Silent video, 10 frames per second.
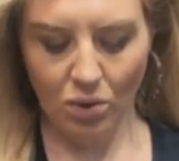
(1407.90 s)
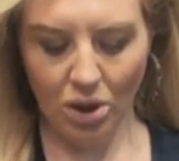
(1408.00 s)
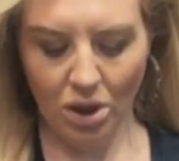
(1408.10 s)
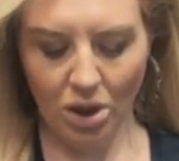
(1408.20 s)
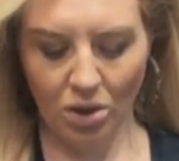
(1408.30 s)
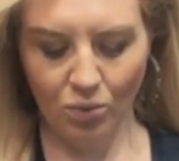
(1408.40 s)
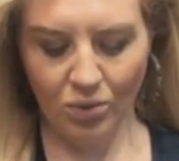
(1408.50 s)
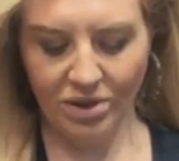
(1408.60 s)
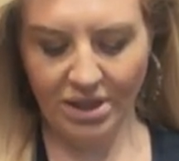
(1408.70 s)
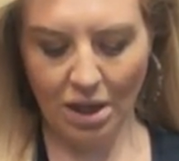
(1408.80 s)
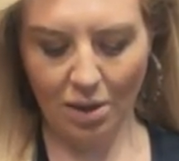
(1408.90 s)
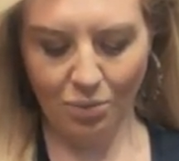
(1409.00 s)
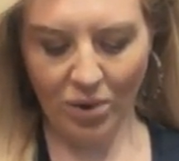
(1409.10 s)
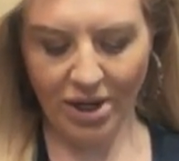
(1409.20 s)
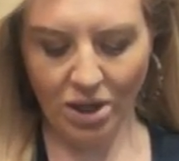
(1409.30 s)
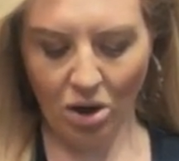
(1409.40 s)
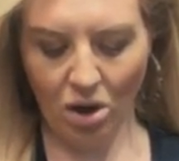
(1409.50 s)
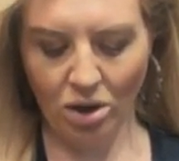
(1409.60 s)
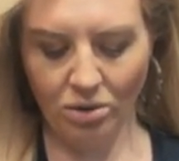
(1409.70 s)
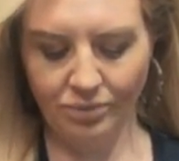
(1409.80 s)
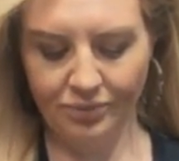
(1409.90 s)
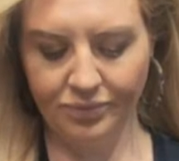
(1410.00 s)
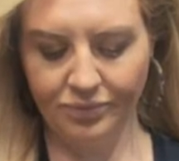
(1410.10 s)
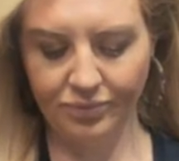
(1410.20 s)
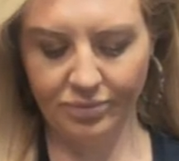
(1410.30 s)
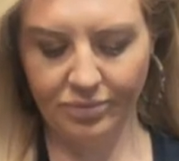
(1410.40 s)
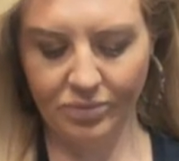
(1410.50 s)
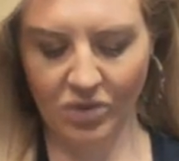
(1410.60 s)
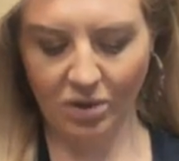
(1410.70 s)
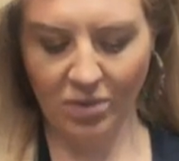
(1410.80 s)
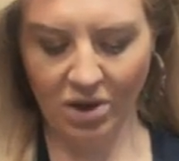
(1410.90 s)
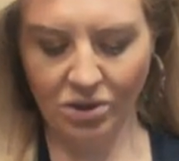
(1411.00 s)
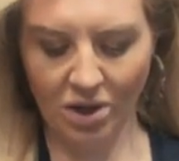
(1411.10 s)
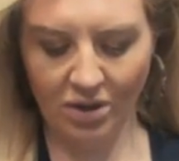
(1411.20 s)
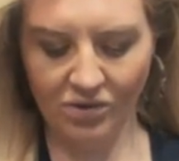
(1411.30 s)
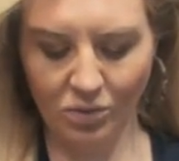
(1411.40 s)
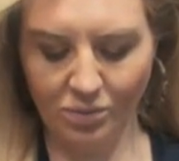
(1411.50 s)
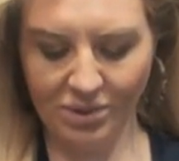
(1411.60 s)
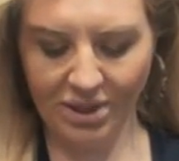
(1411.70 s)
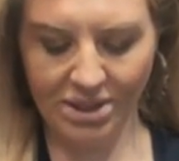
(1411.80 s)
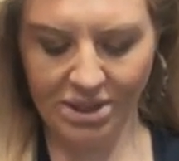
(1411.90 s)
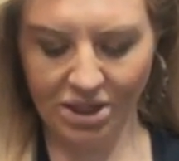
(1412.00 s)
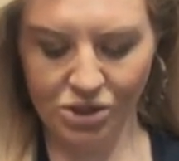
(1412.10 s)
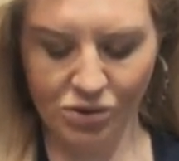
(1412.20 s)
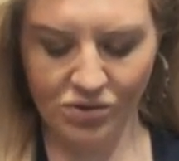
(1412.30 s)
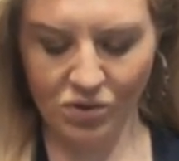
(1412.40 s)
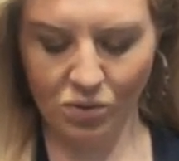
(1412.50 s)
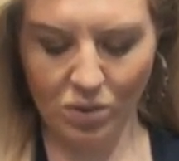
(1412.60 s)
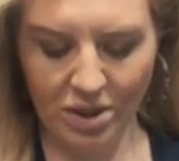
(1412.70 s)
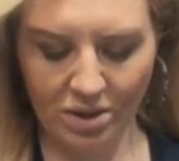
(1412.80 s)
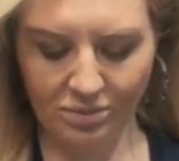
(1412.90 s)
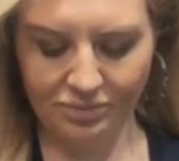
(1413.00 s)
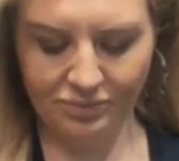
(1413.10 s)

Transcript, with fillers: uh, with the upright card. Come on, you guys. Are we playing Tetris or what?